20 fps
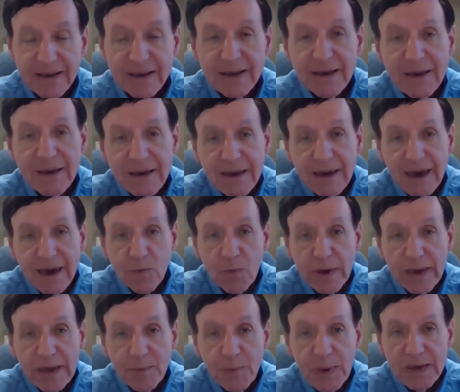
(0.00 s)
And we in
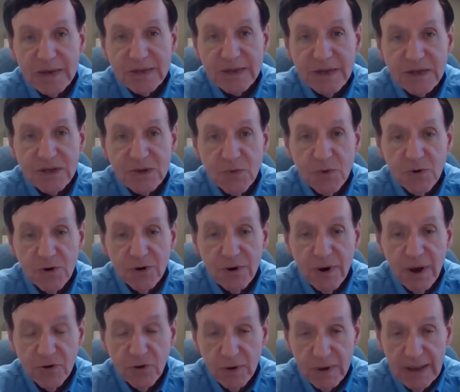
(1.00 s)
business were under
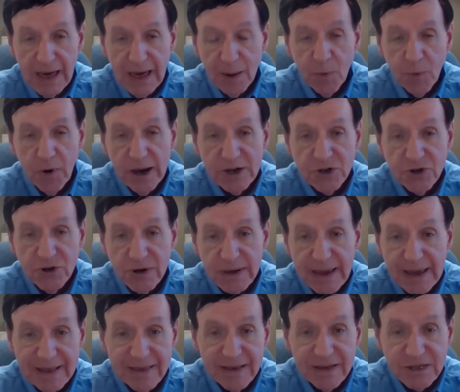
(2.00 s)
a lot of pressure to get
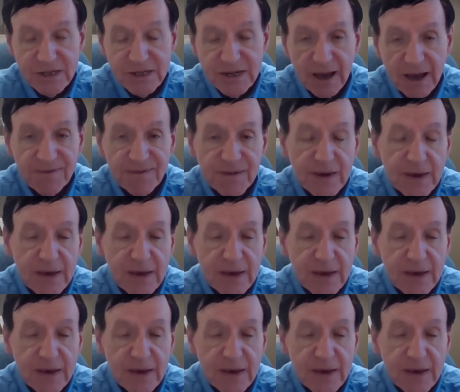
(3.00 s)
this stuff.